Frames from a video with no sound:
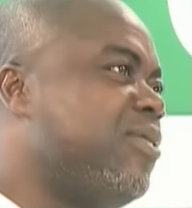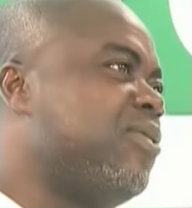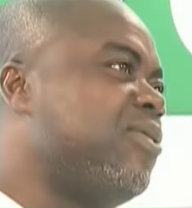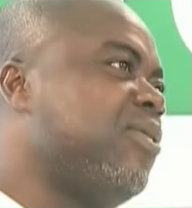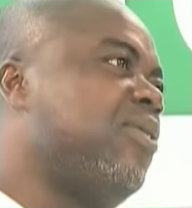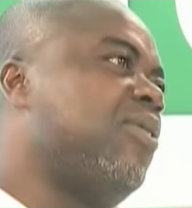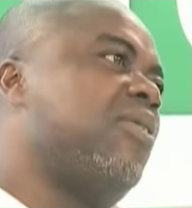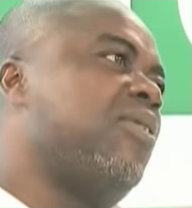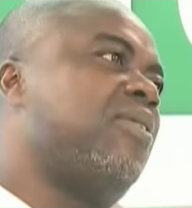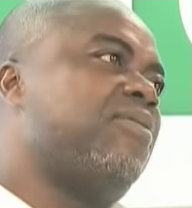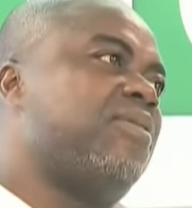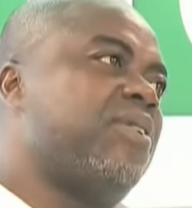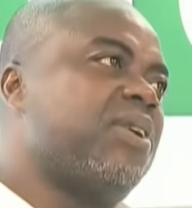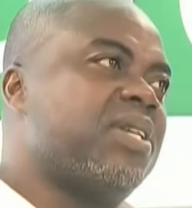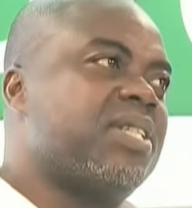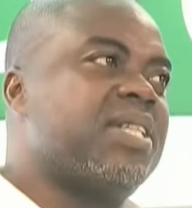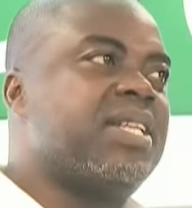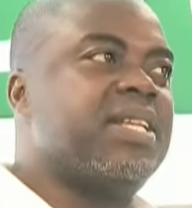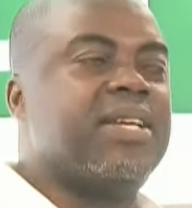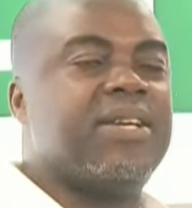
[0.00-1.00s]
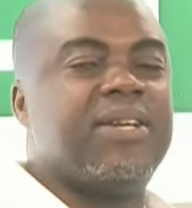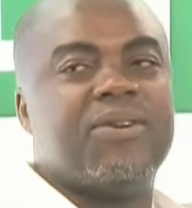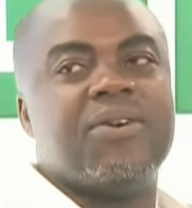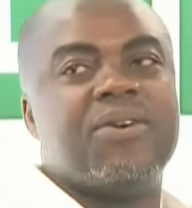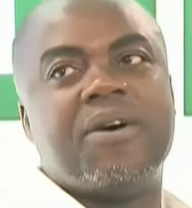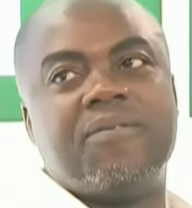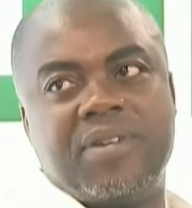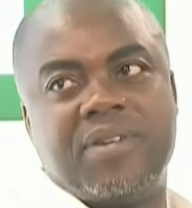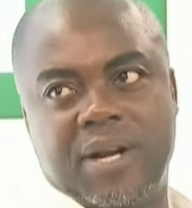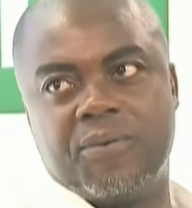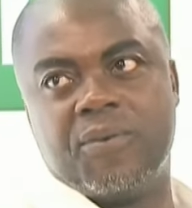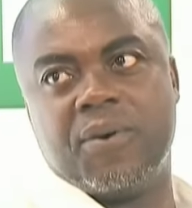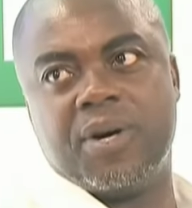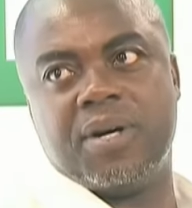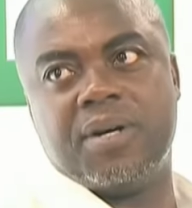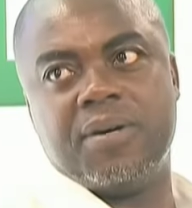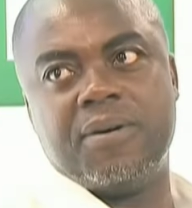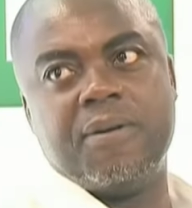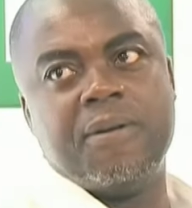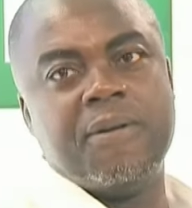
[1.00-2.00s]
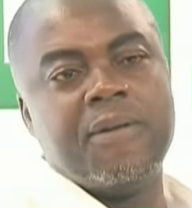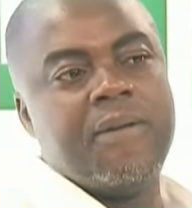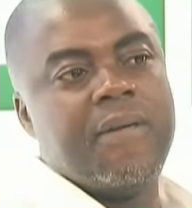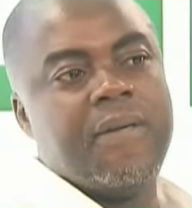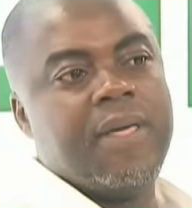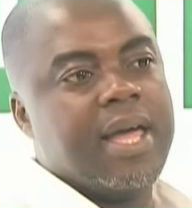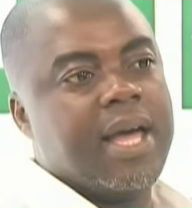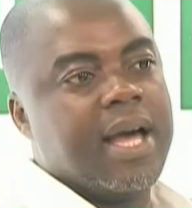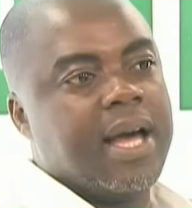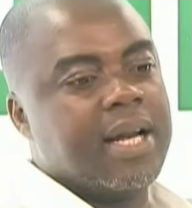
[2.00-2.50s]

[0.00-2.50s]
So obviously, you have done well. Thank you.